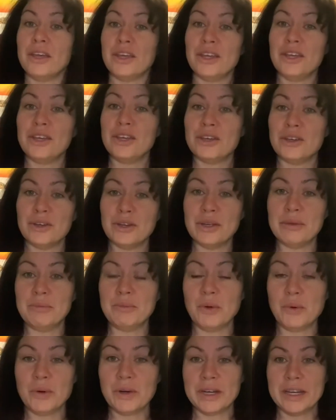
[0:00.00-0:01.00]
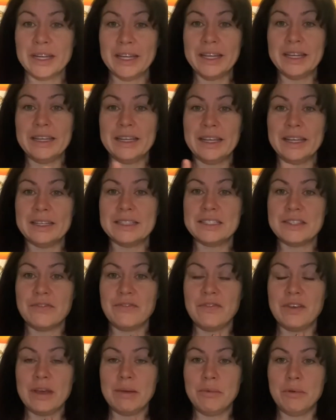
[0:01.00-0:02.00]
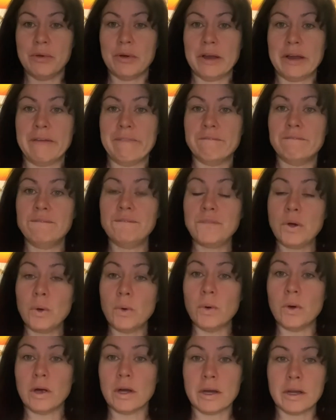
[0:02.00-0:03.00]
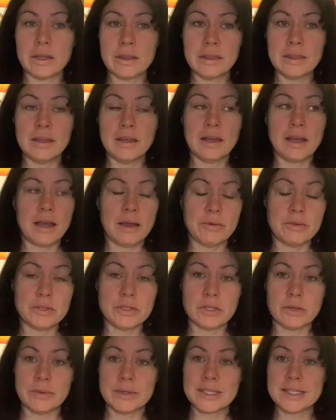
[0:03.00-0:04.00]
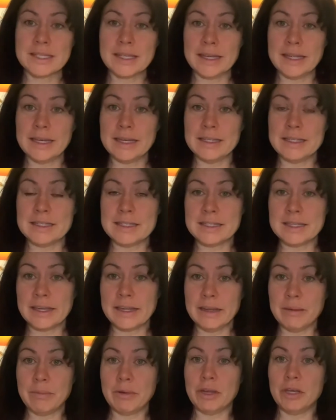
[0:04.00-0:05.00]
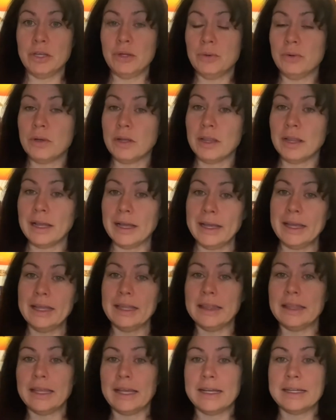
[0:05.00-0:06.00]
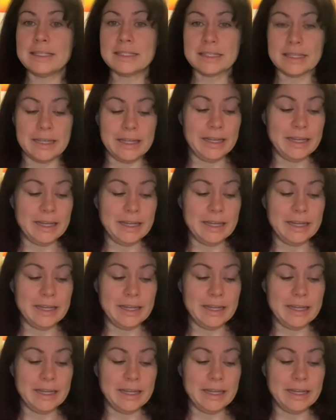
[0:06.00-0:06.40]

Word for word: Good morning. It's February 4th. I was so excited to sign up a new client last night.